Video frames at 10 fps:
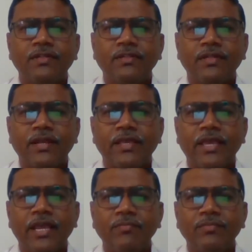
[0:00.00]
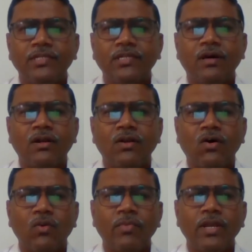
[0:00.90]
there came the
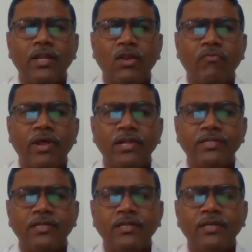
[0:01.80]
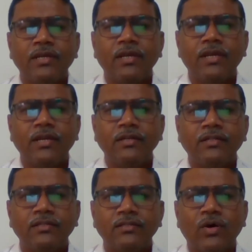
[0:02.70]
Norman invasion in
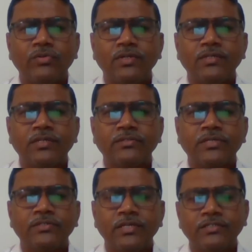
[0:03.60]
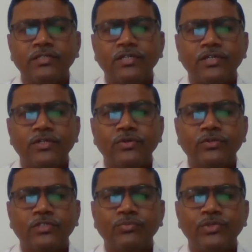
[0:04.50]
1066 to
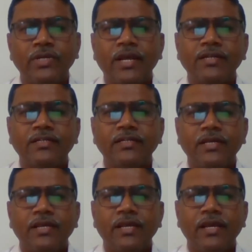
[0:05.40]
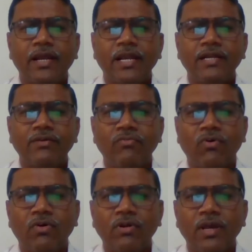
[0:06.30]
subjugate England
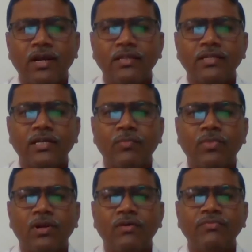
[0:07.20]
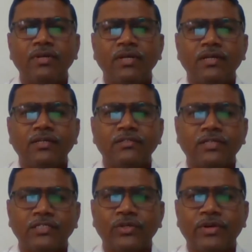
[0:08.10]
for another couple of
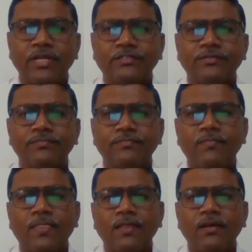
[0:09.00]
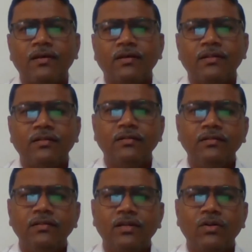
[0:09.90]
centuries.
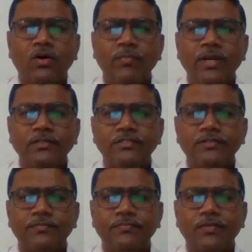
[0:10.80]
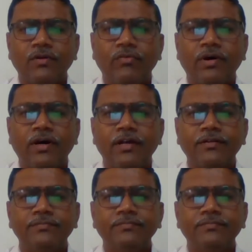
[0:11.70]
The Normans were